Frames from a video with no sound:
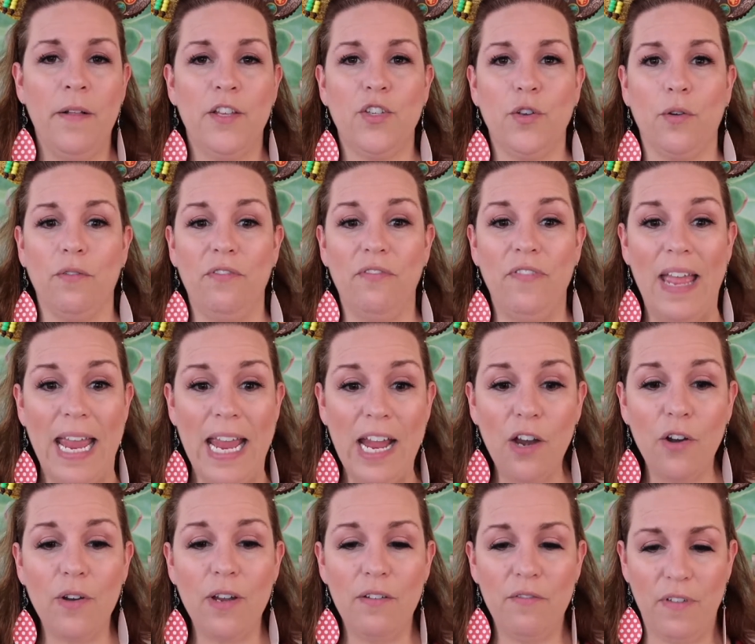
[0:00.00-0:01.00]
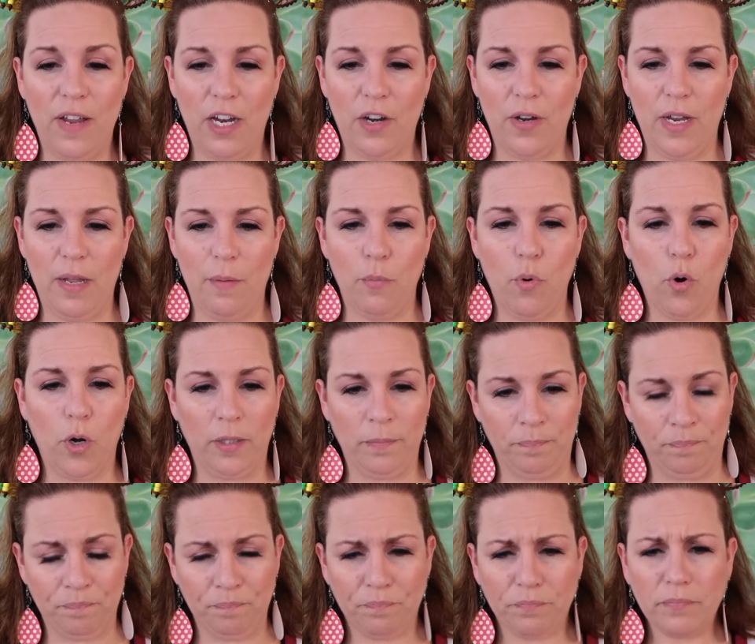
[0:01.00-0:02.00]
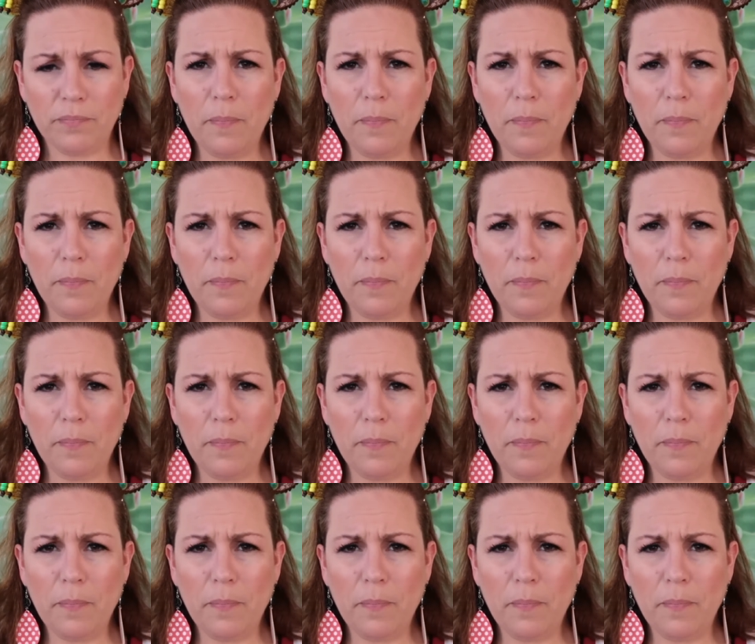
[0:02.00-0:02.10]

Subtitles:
So very, very important.